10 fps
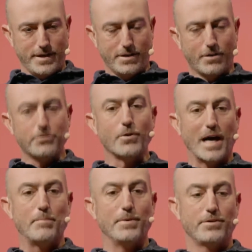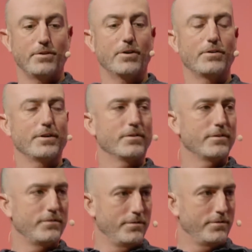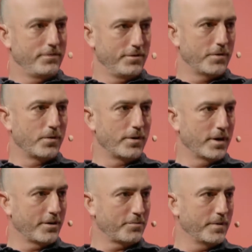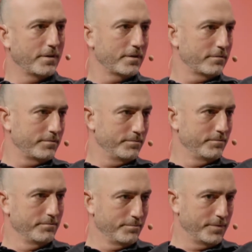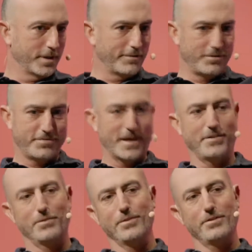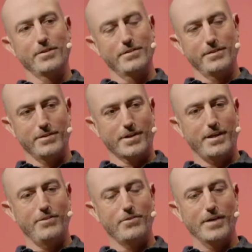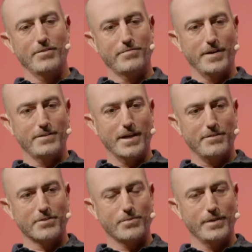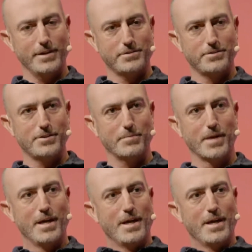also happen to know that you're a devoted husband and beloved father with your kids. You have a fantastic relationship.